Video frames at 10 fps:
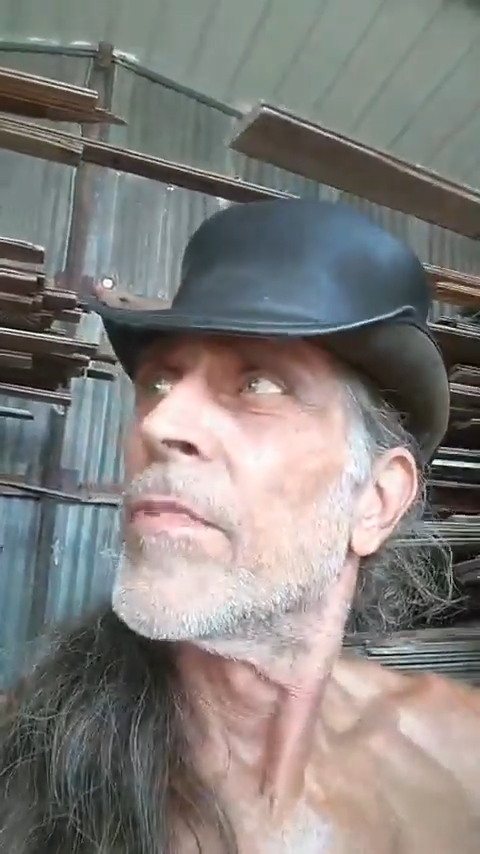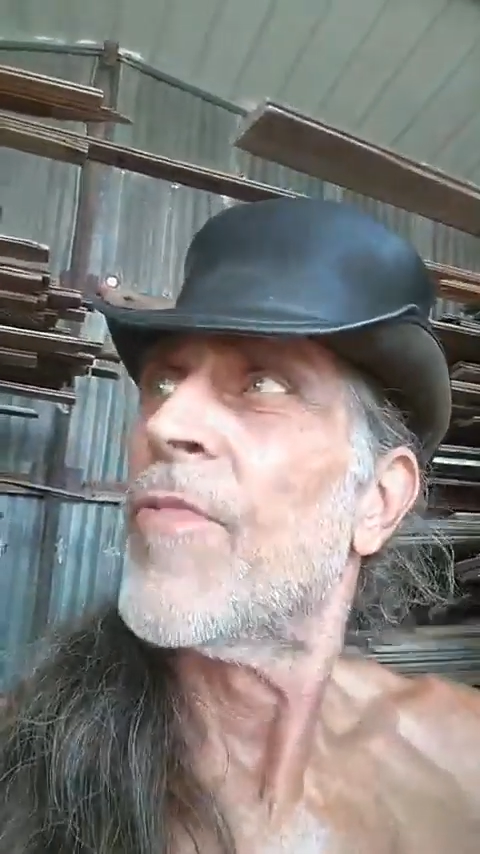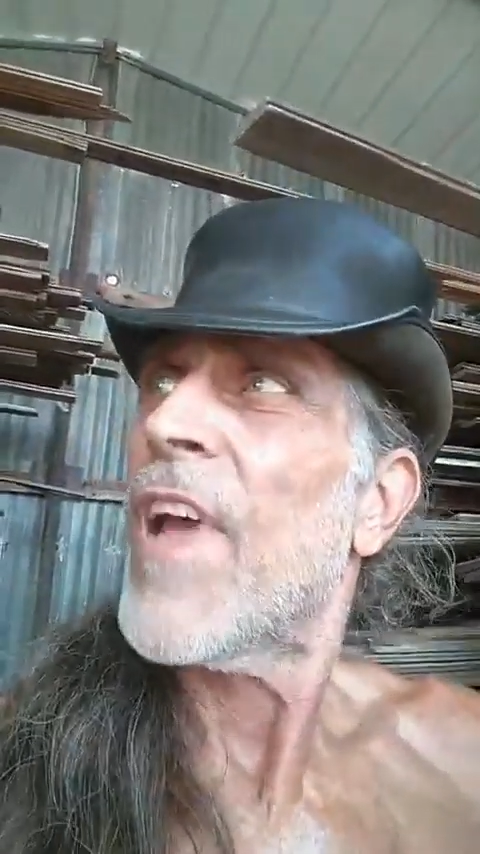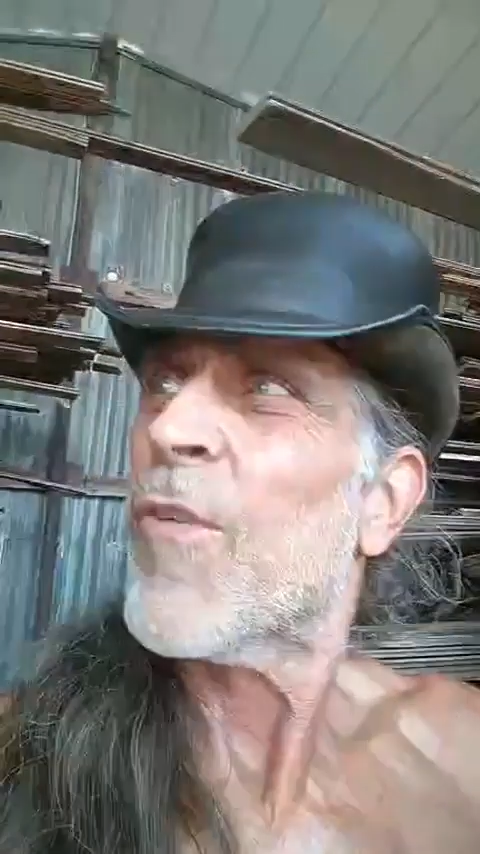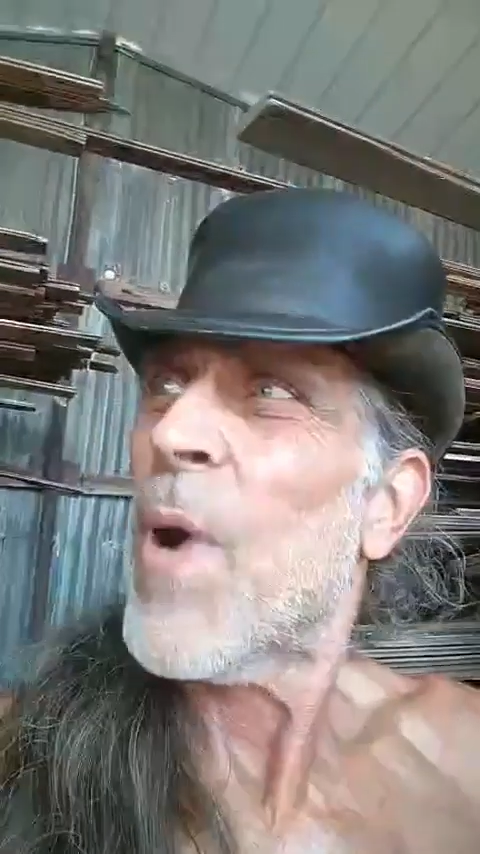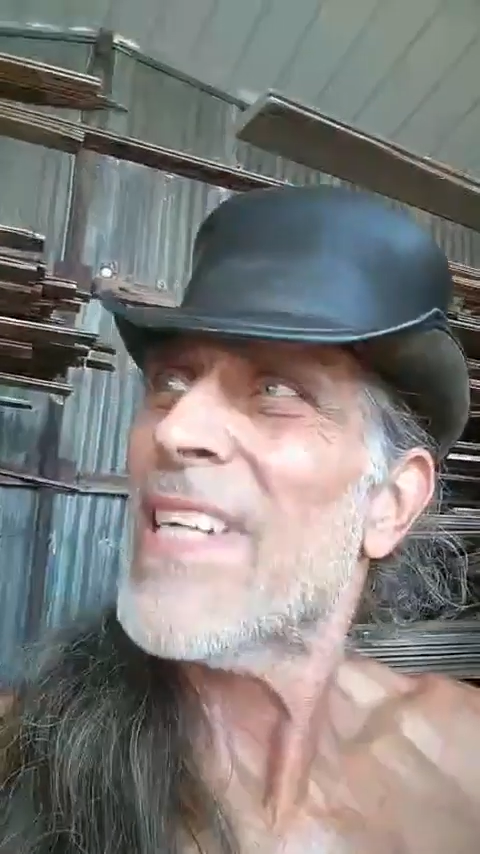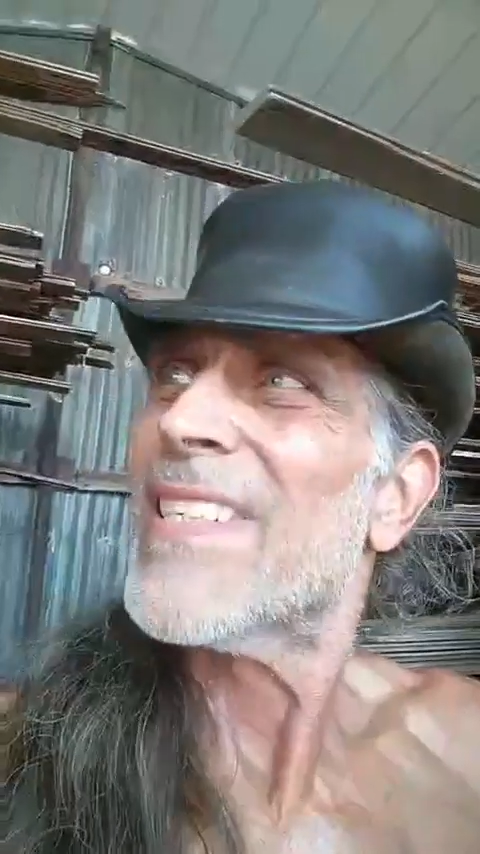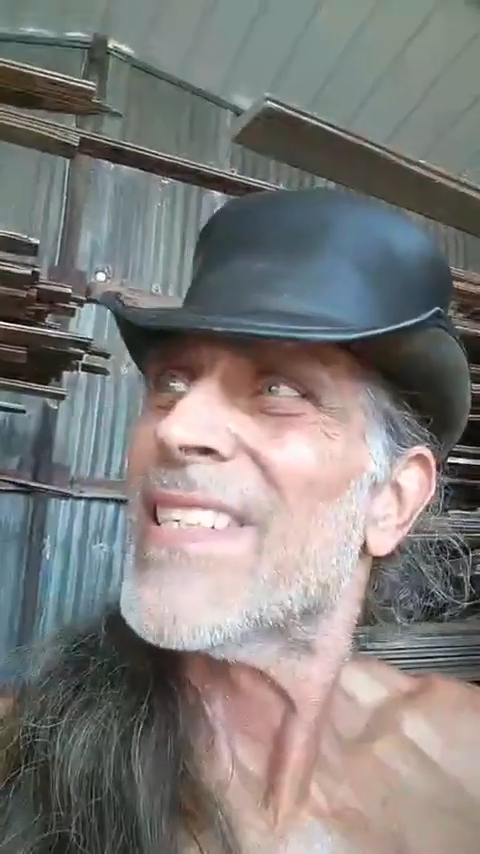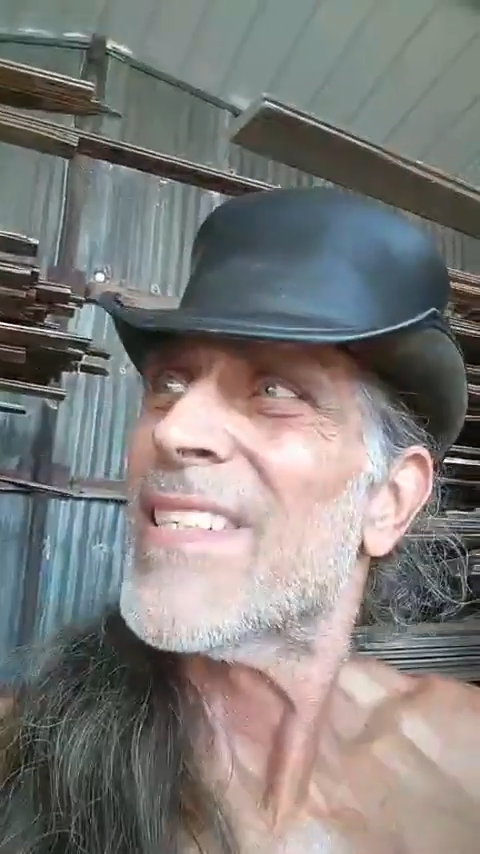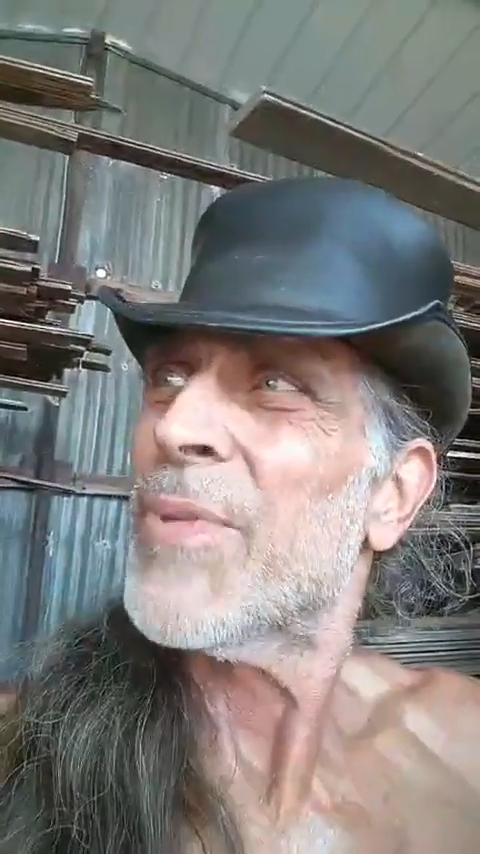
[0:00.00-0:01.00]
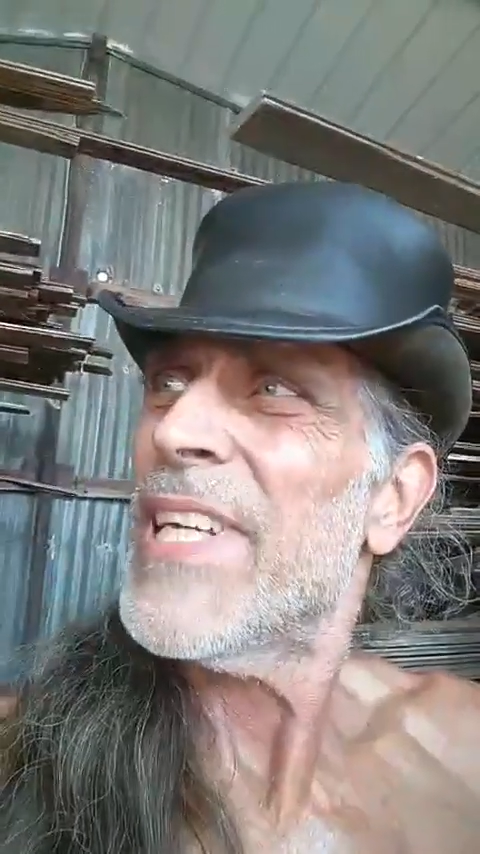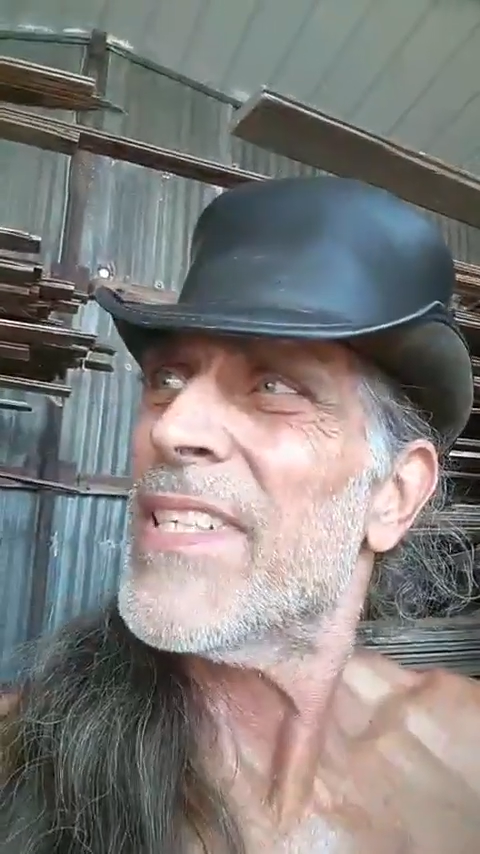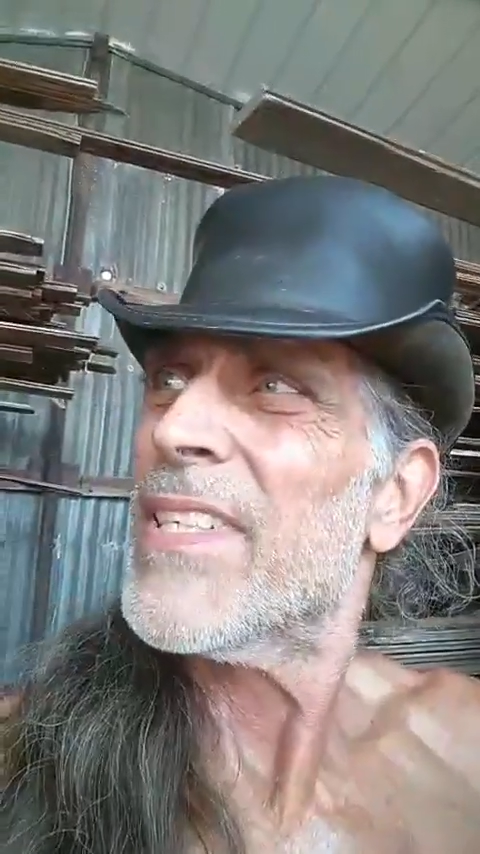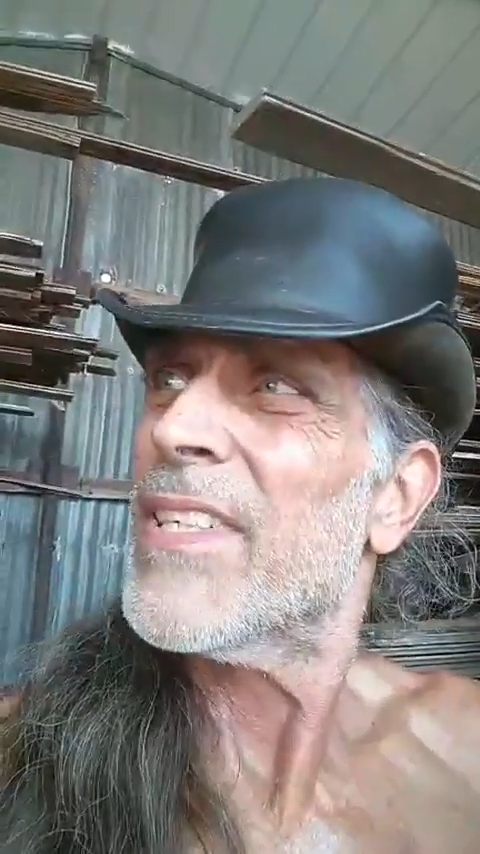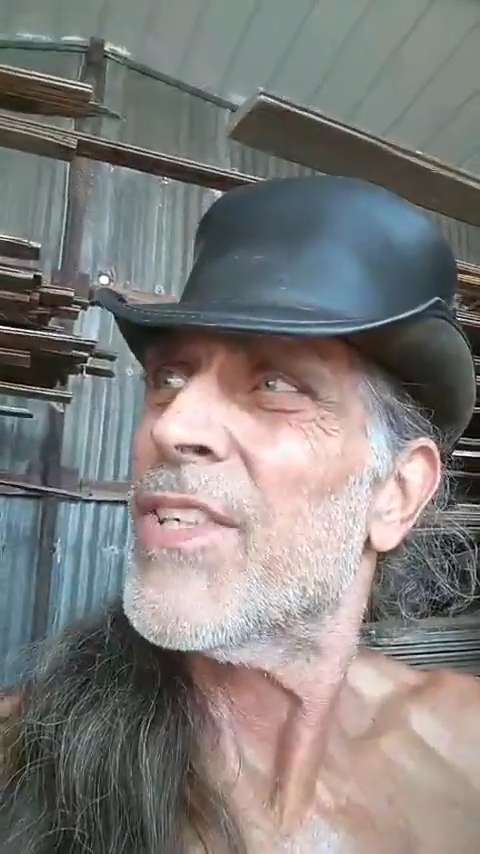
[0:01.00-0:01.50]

If you have questions, please